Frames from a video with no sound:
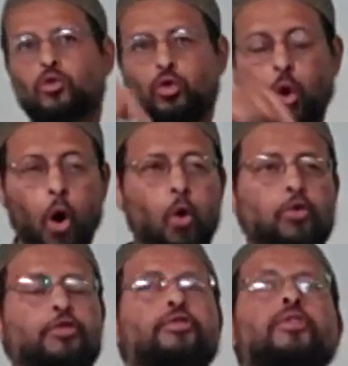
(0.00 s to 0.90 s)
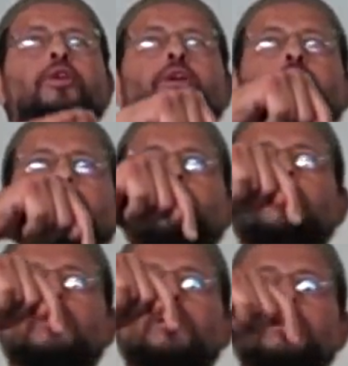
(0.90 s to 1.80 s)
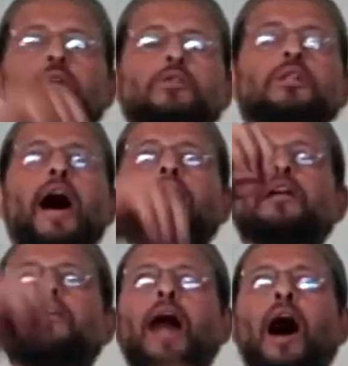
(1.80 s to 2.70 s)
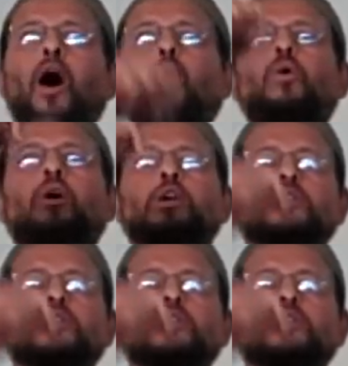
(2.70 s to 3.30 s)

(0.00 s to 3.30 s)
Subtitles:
Truth does not allow